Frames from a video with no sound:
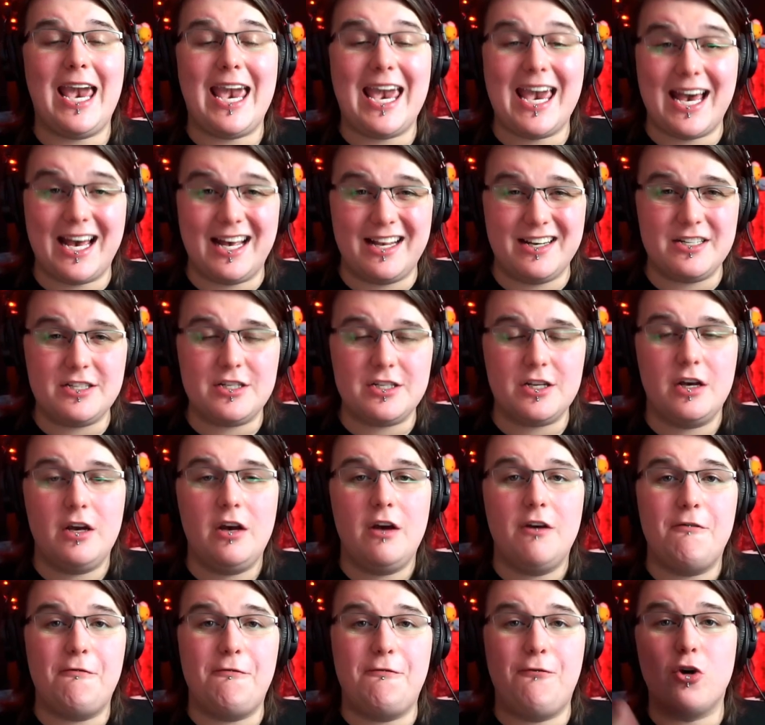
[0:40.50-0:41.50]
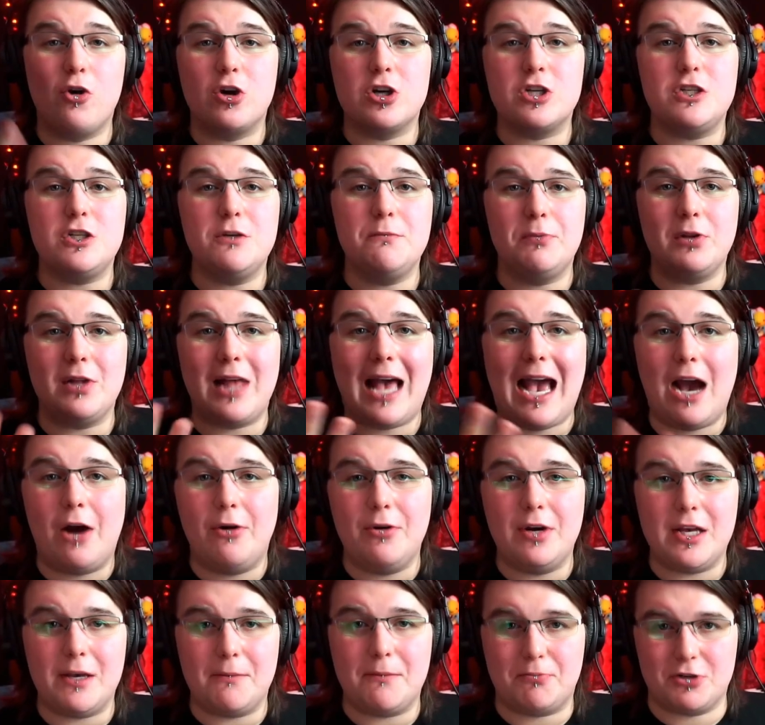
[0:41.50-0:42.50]
and forcible
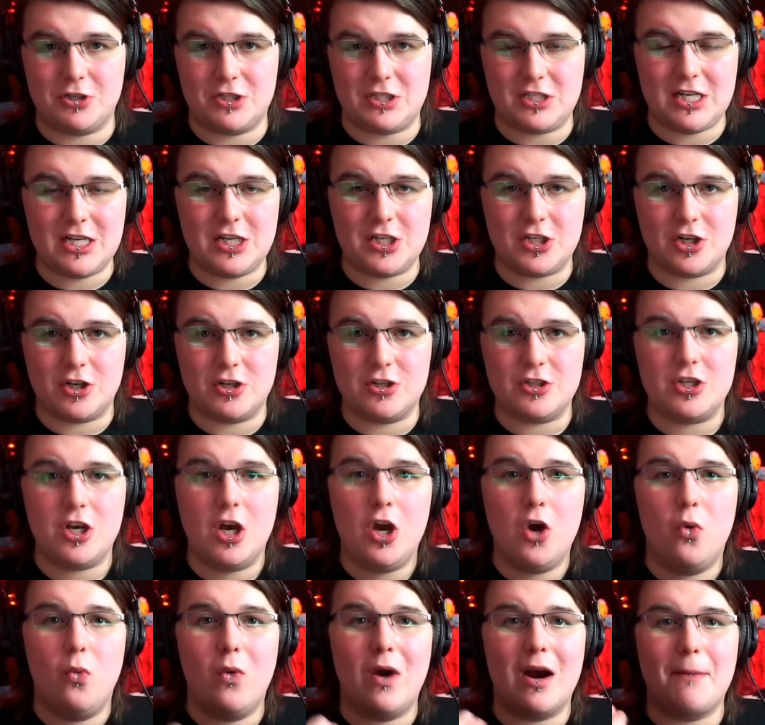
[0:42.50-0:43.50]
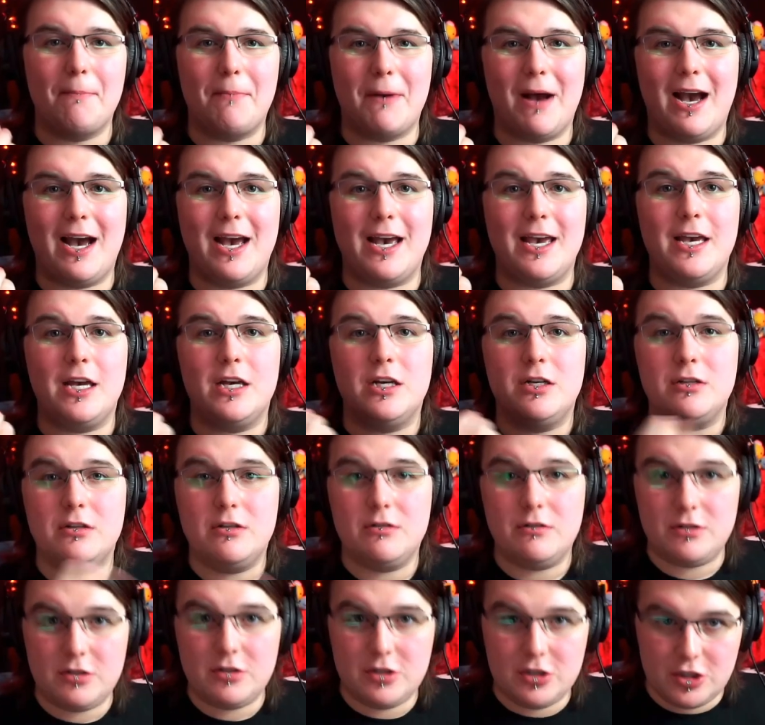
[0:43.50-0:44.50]
outing procedures whereby
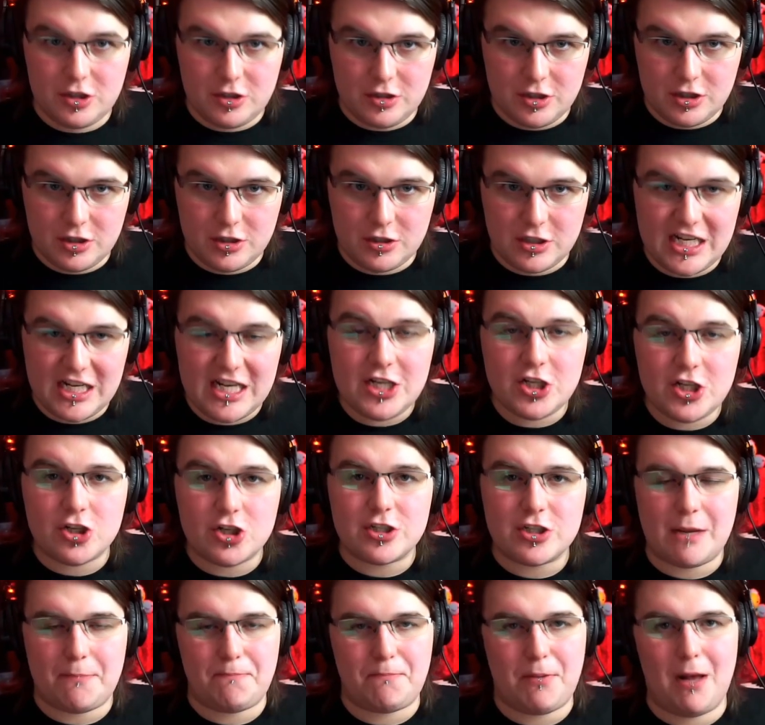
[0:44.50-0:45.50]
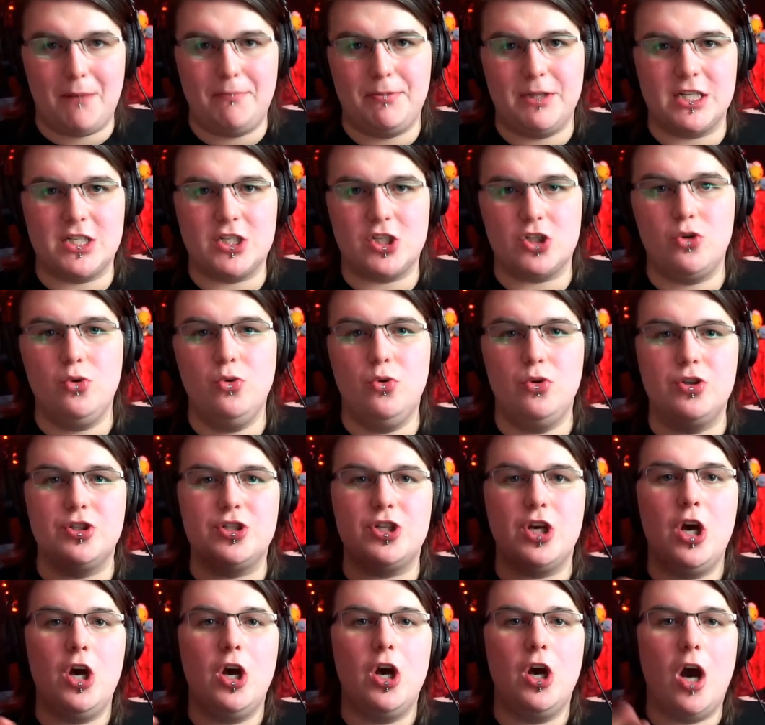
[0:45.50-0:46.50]
teachers at public
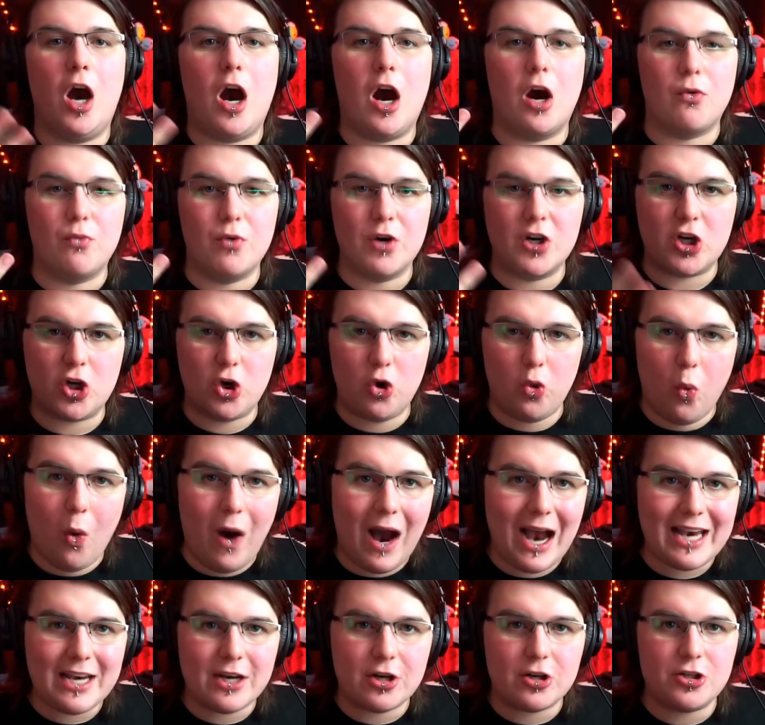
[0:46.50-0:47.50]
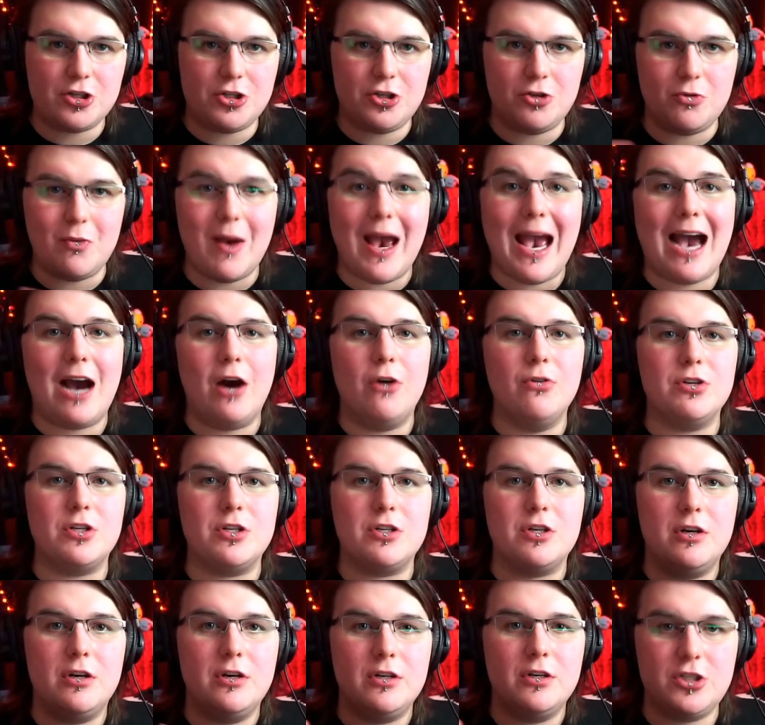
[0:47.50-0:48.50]
schools are required to out
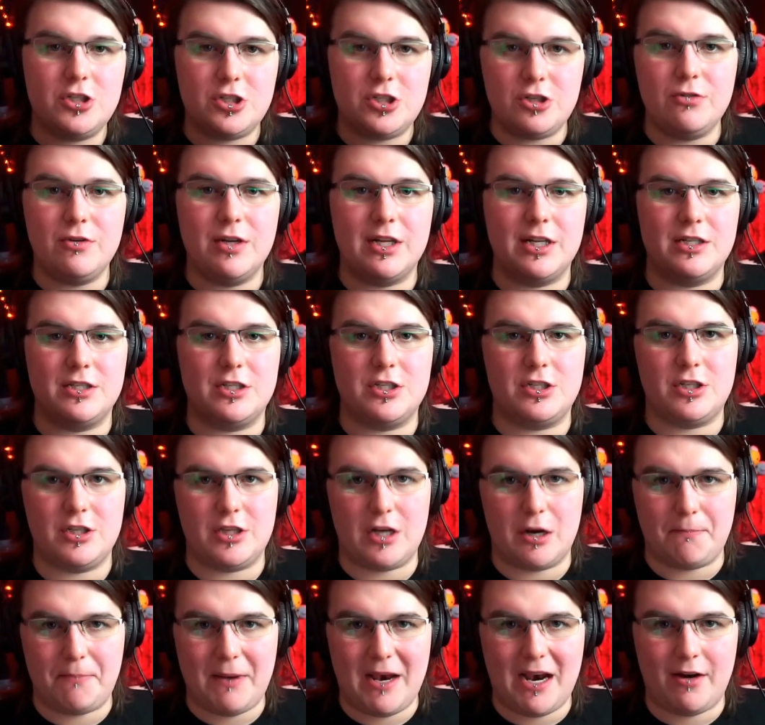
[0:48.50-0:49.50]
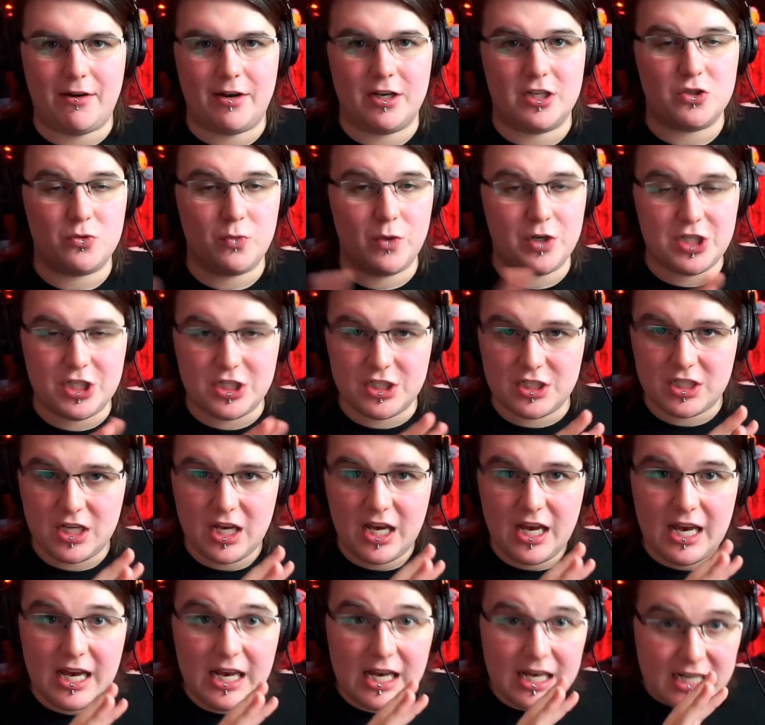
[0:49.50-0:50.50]
students to their parents, which is
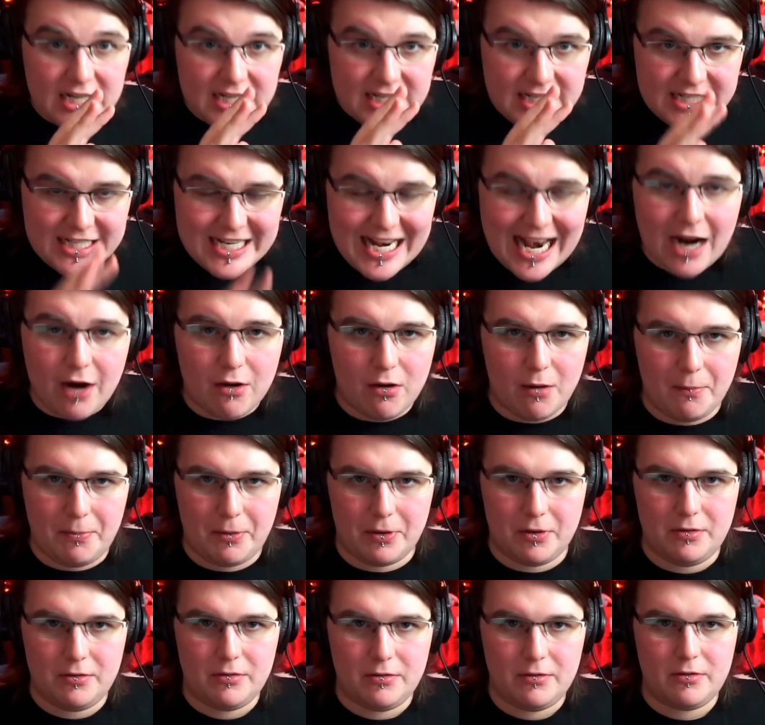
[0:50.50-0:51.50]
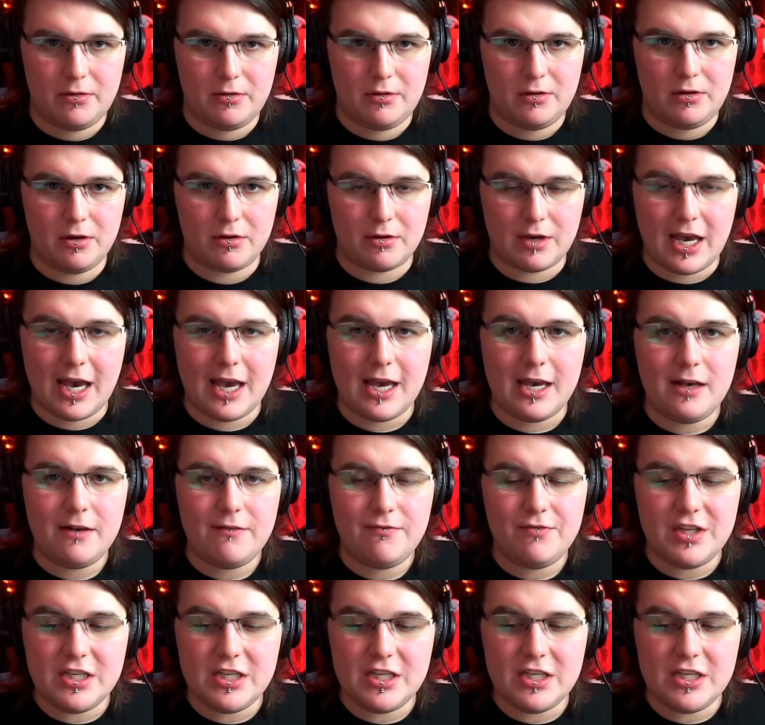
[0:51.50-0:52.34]
terrible, okay?